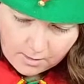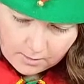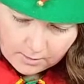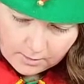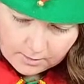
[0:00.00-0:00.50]

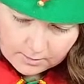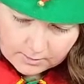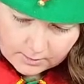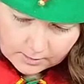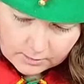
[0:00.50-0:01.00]
the
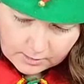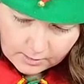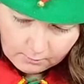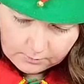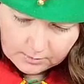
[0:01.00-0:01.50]
section
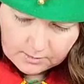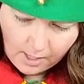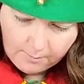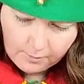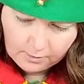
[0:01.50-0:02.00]
here with the
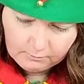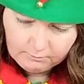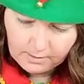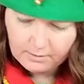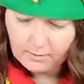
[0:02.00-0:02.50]
top part of
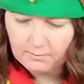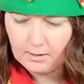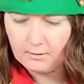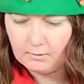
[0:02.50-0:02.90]
my thumb now.